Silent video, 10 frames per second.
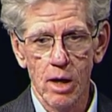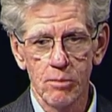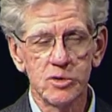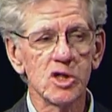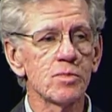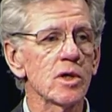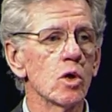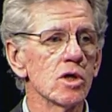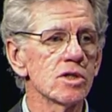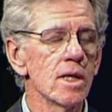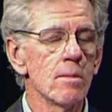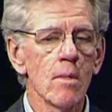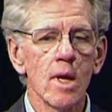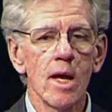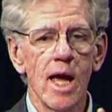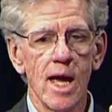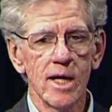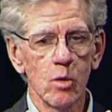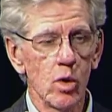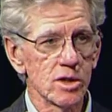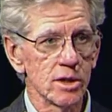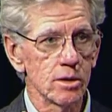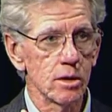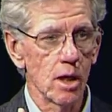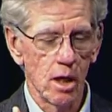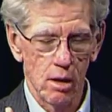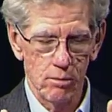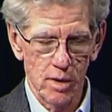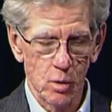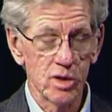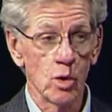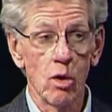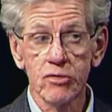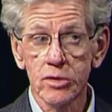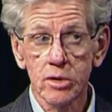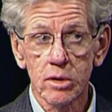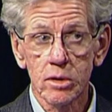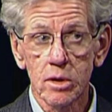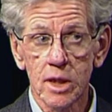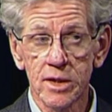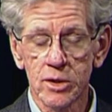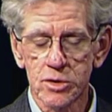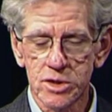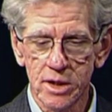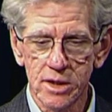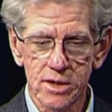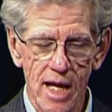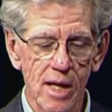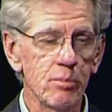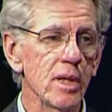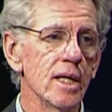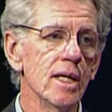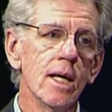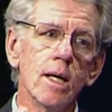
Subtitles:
Just because A, it wasn't offered in the inner cities, and B,